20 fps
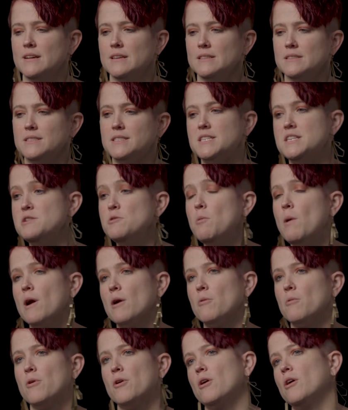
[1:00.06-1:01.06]
see
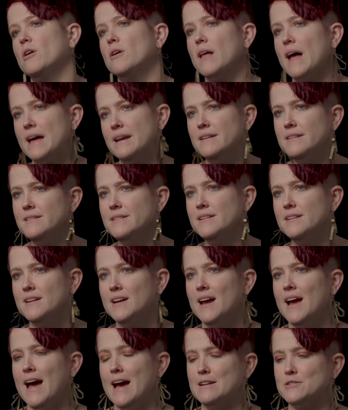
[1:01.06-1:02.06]
where we're all headed
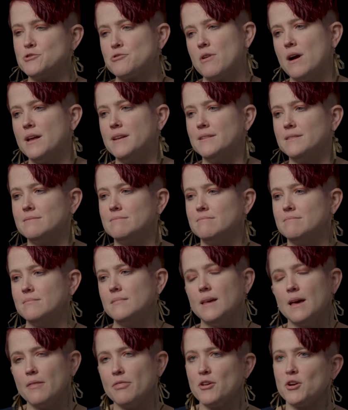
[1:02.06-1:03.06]
and try to
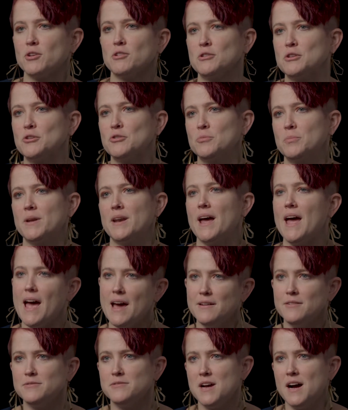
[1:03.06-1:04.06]
get there a little bit ahead of